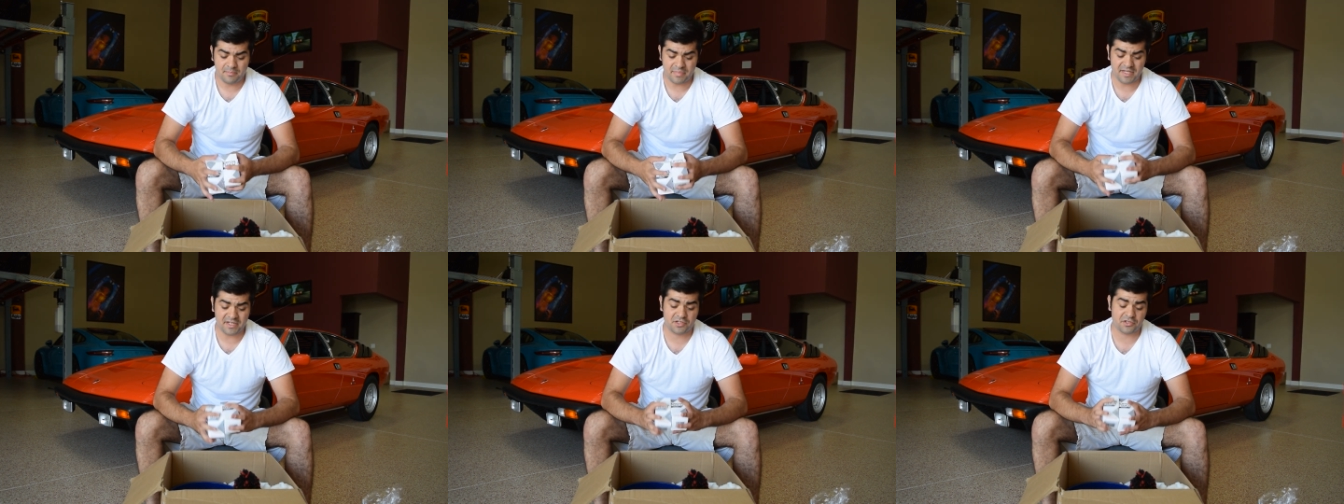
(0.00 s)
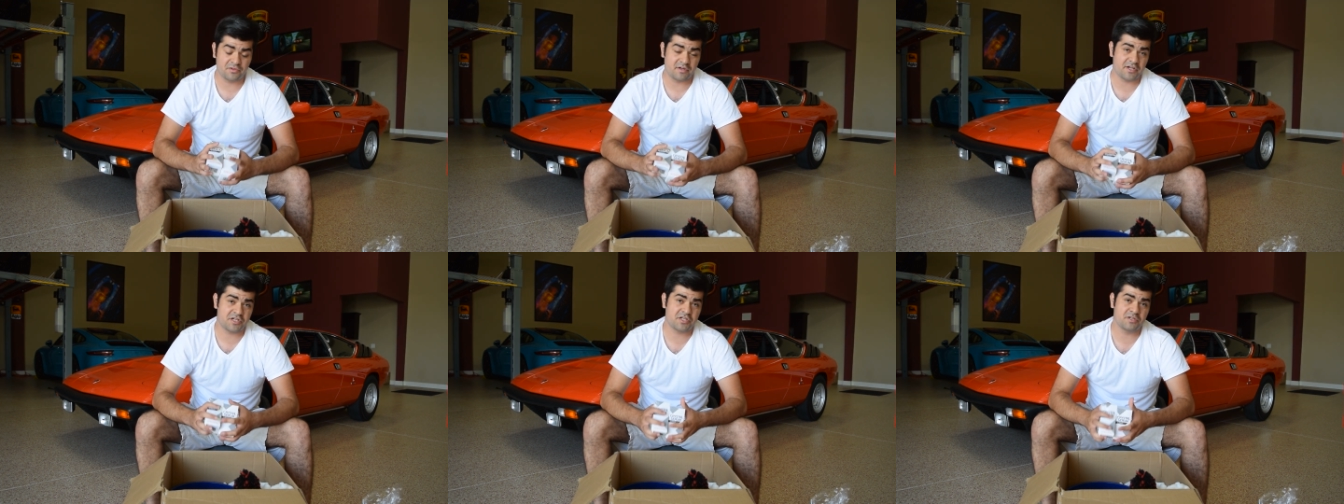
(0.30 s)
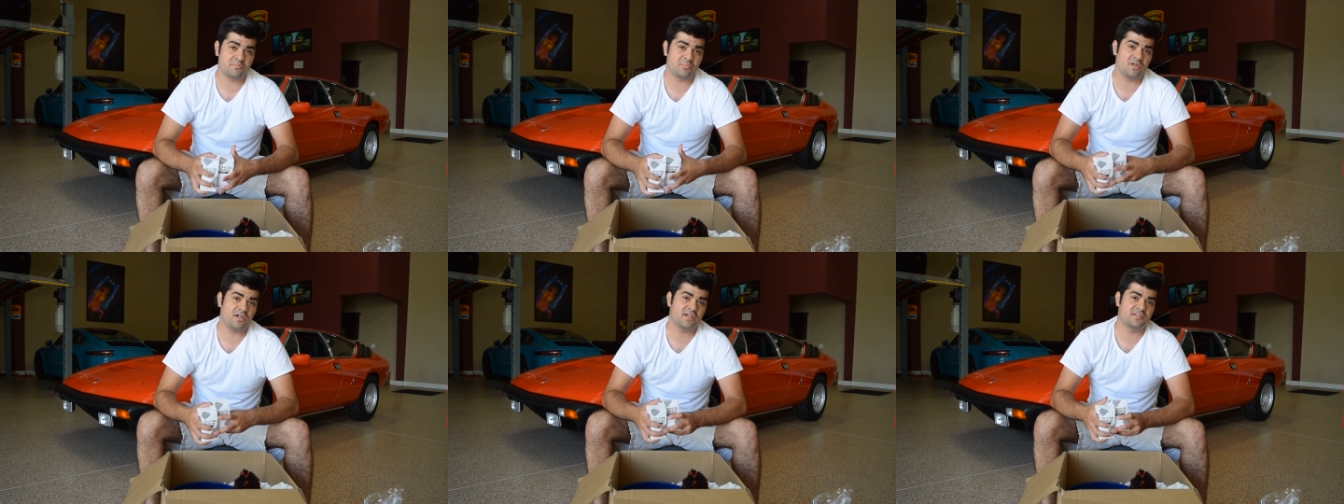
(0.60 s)
paint
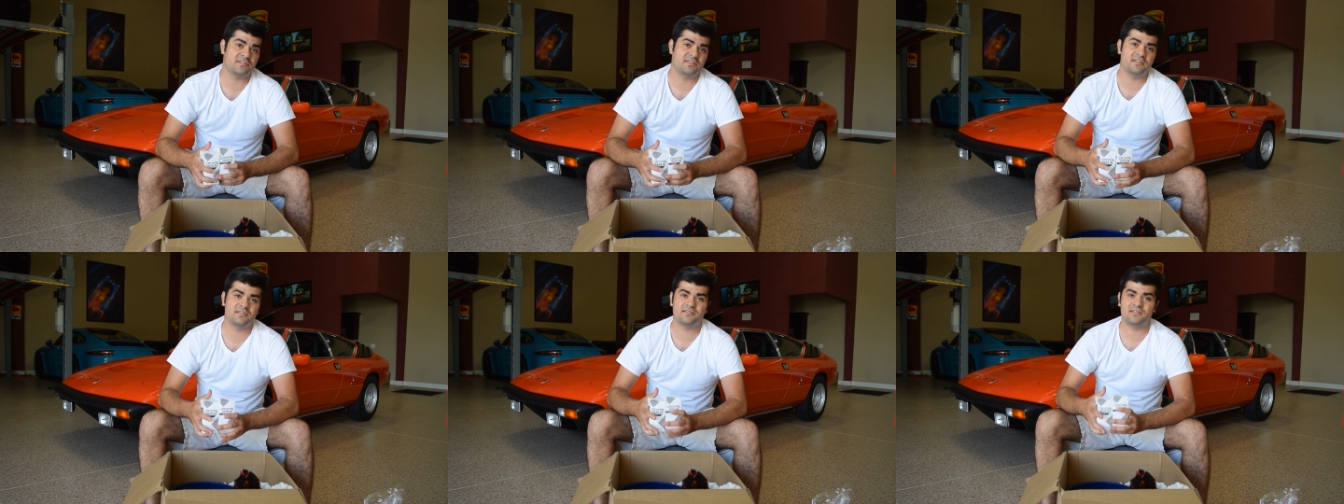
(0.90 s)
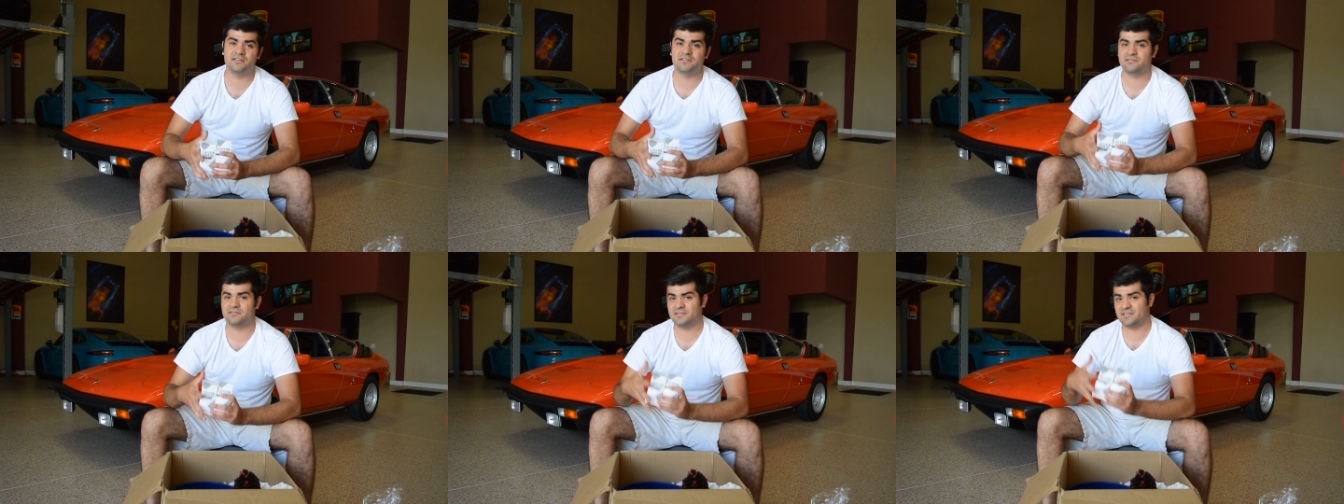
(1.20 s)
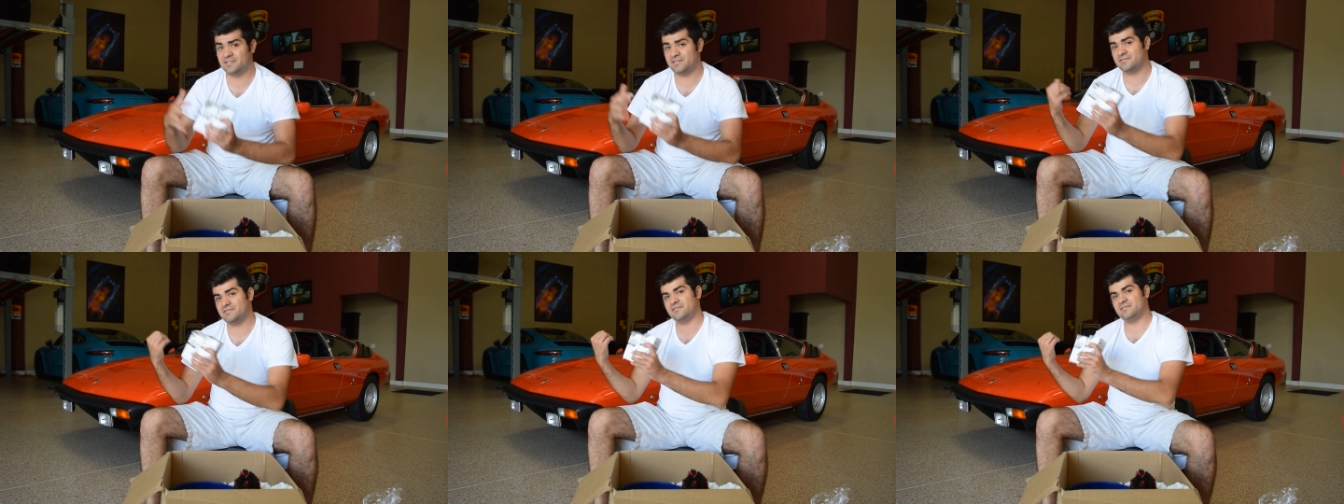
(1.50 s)
correction process as
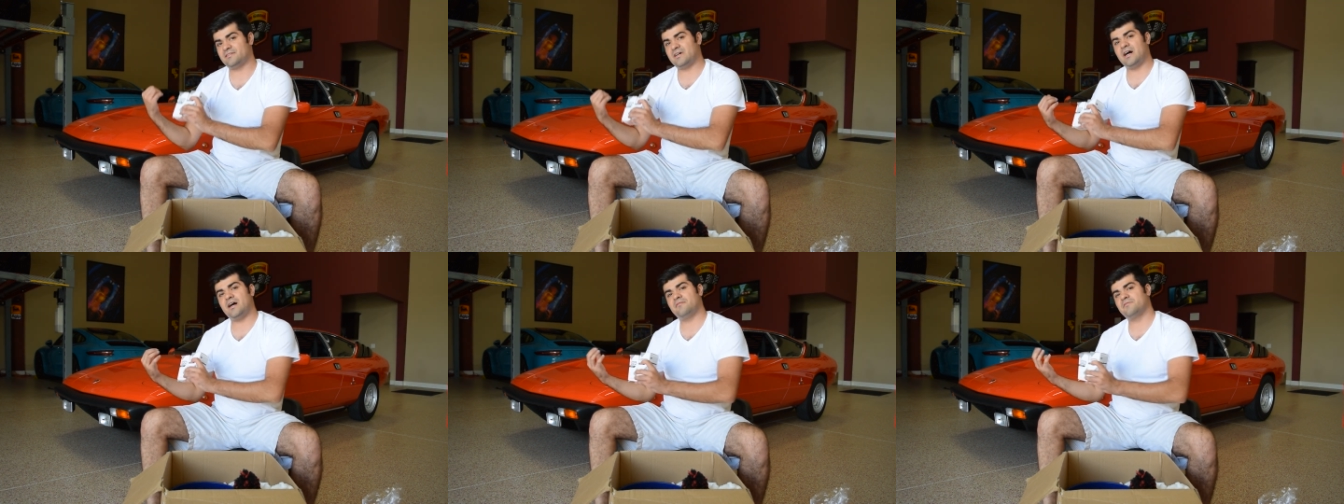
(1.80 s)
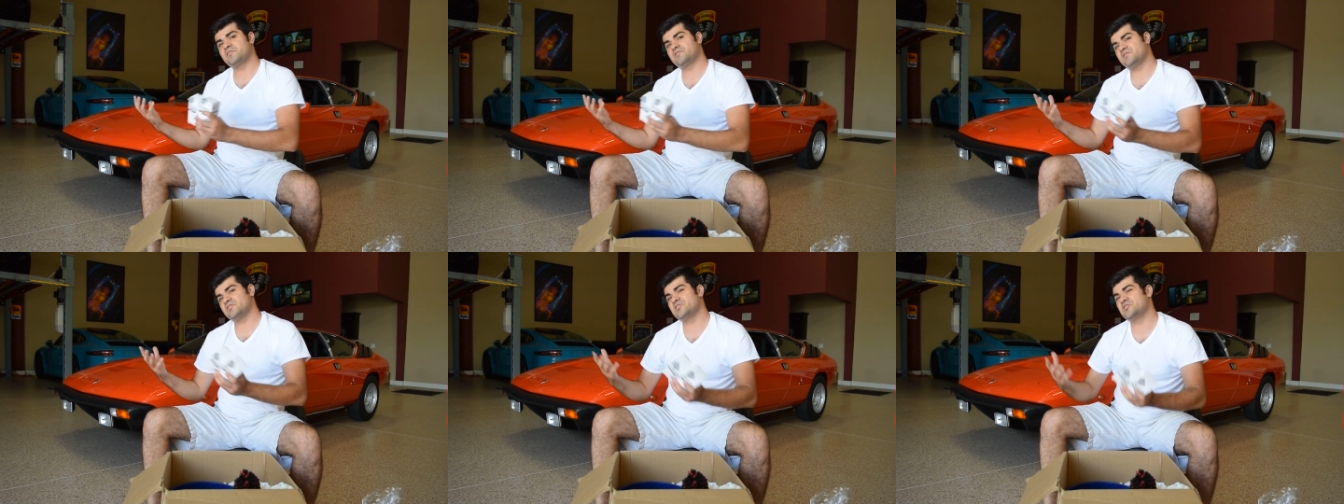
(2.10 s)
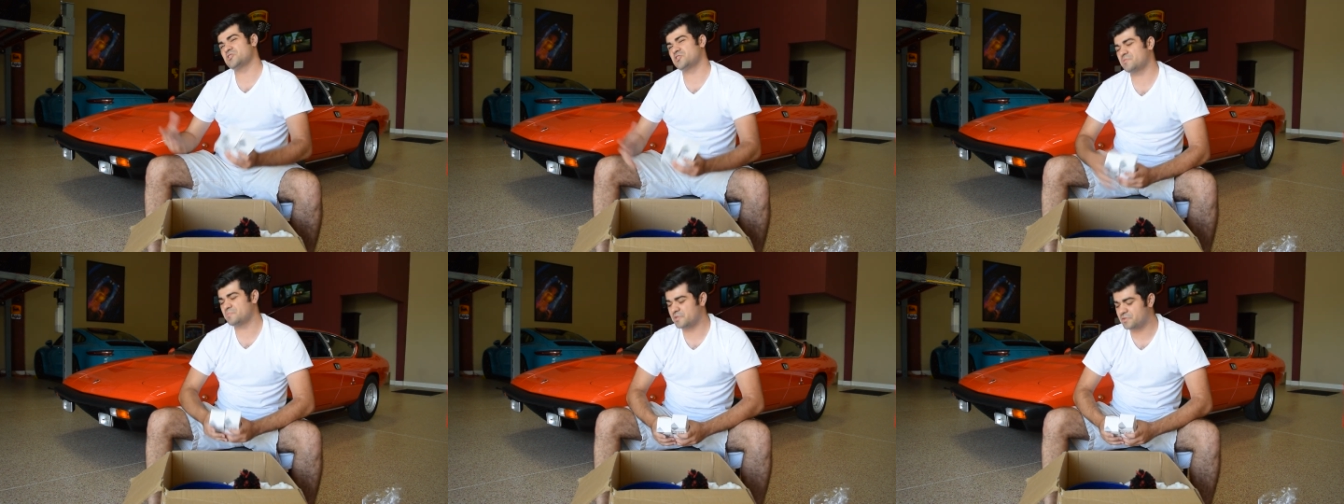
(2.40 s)
this is obviously
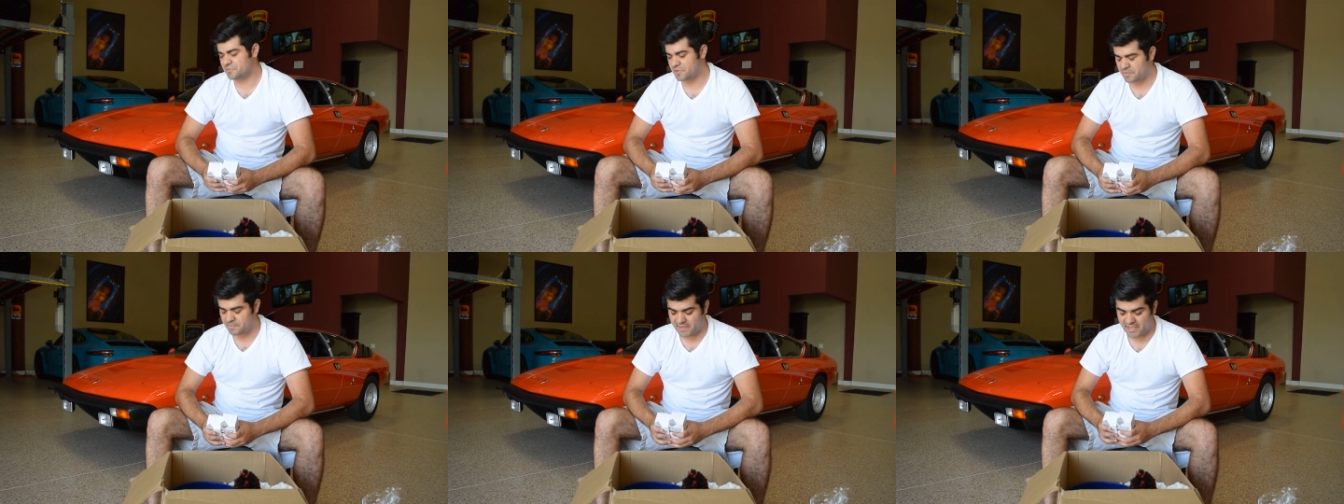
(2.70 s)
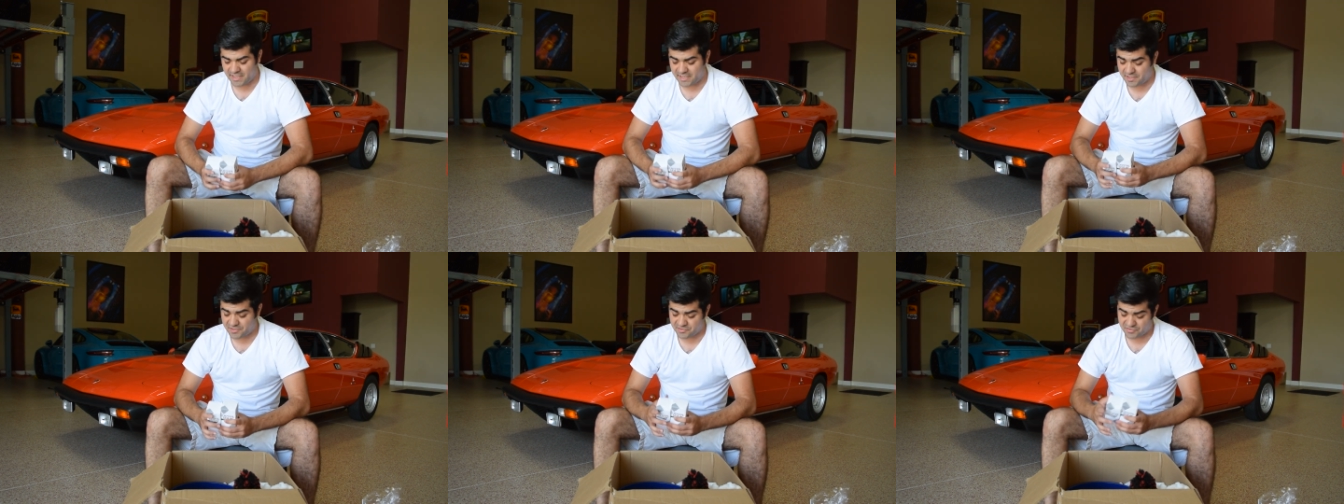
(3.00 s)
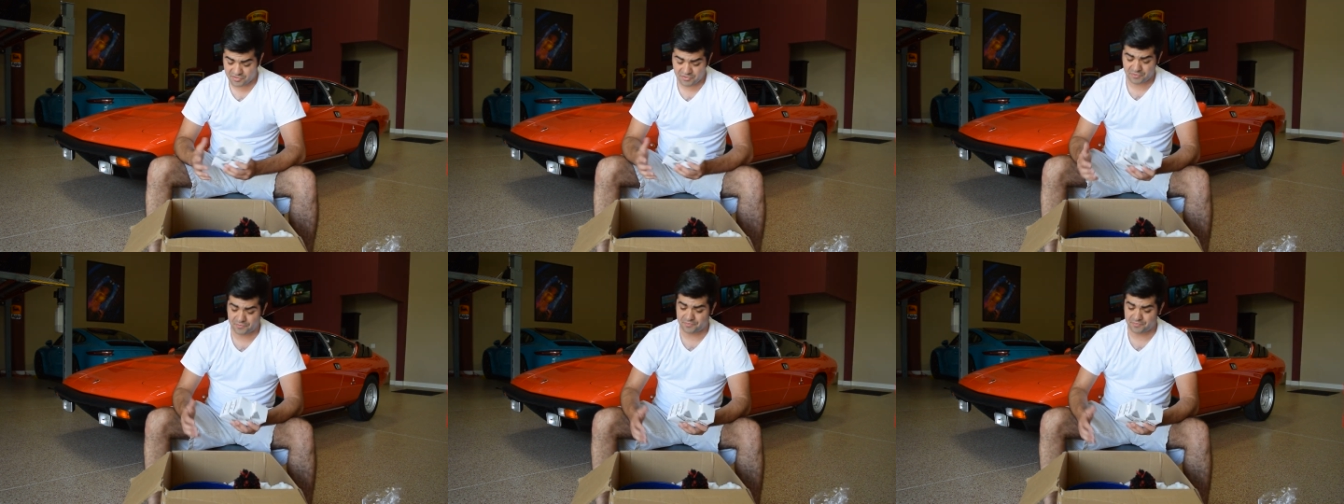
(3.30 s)
just going to be painted so